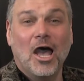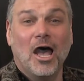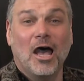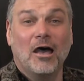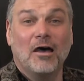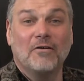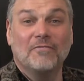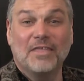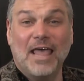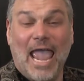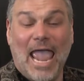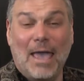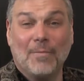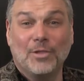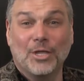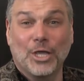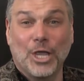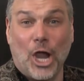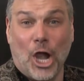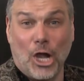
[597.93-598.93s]
of the
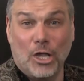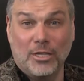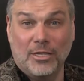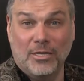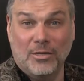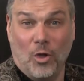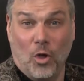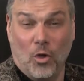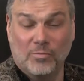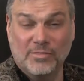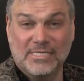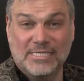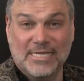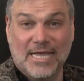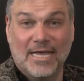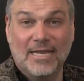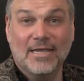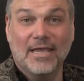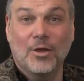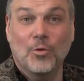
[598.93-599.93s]
Hamlin Garland
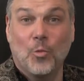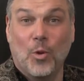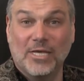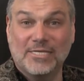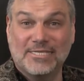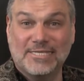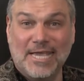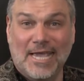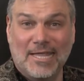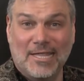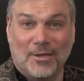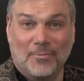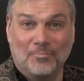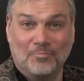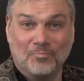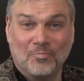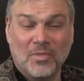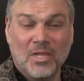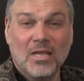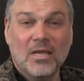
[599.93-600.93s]
Homestead in West Salem.
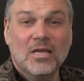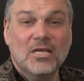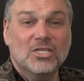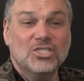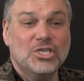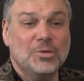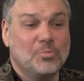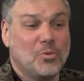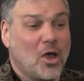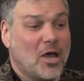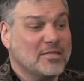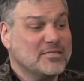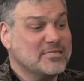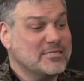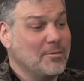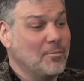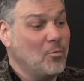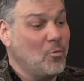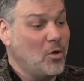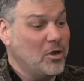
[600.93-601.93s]
She brought
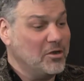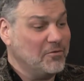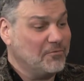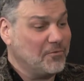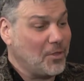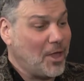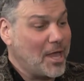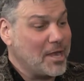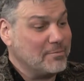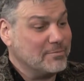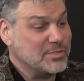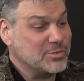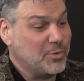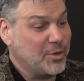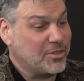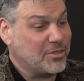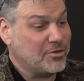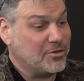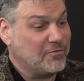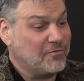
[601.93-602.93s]
some wonderful items
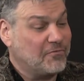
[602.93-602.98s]
with her